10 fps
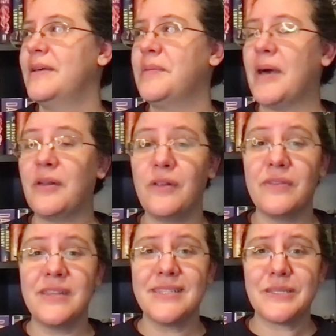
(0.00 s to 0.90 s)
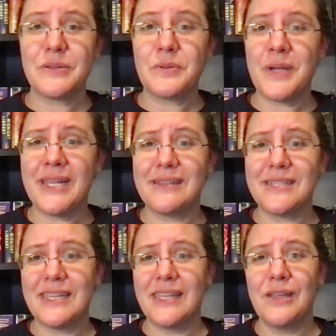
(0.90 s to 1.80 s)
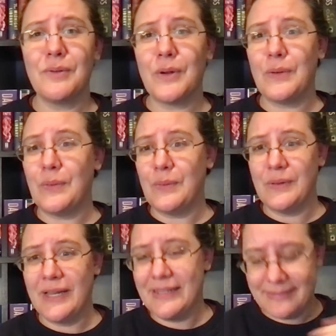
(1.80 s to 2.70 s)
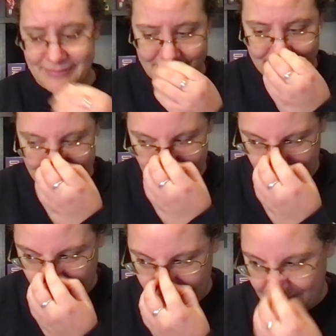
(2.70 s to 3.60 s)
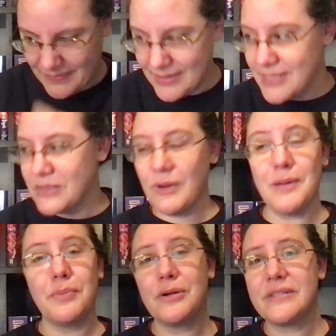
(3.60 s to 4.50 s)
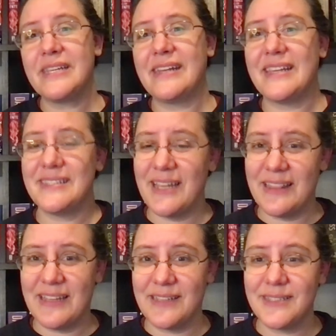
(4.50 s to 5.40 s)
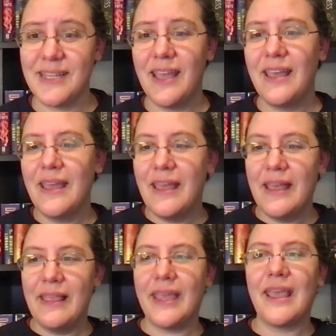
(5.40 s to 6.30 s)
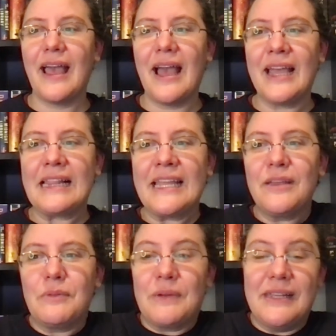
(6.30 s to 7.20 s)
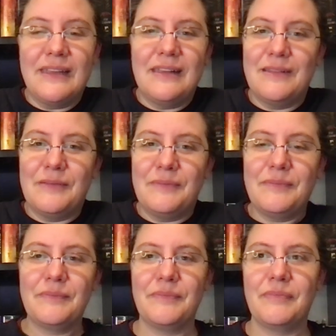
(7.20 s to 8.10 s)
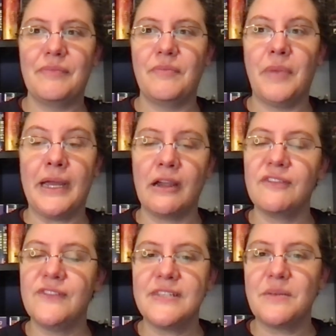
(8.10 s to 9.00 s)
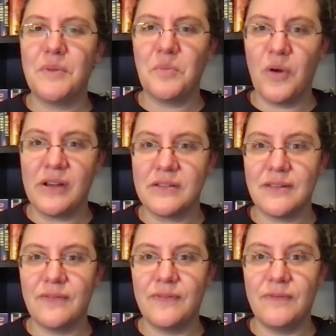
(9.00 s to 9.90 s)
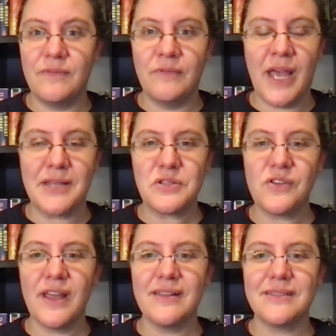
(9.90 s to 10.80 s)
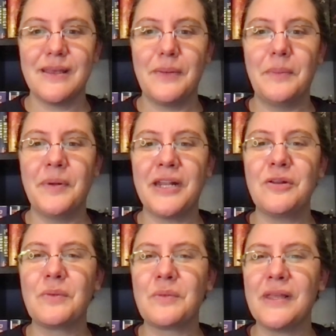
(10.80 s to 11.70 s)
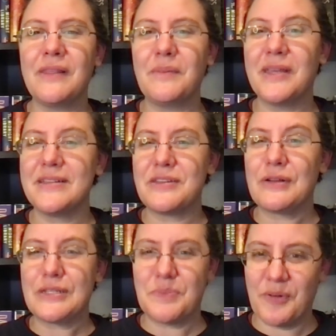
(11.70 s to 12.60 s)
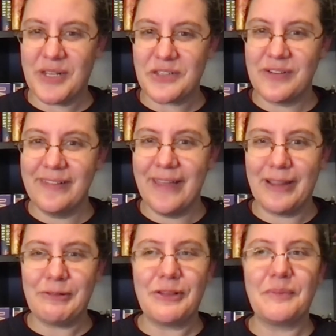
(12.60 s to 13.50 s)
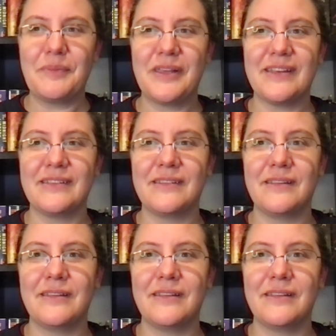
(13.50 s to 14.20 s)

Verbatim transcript: about this great hero or this great person has done this. Like, I like reading biographies and memoirs of astronauts, but I don't read them because they're inspirational. I read them because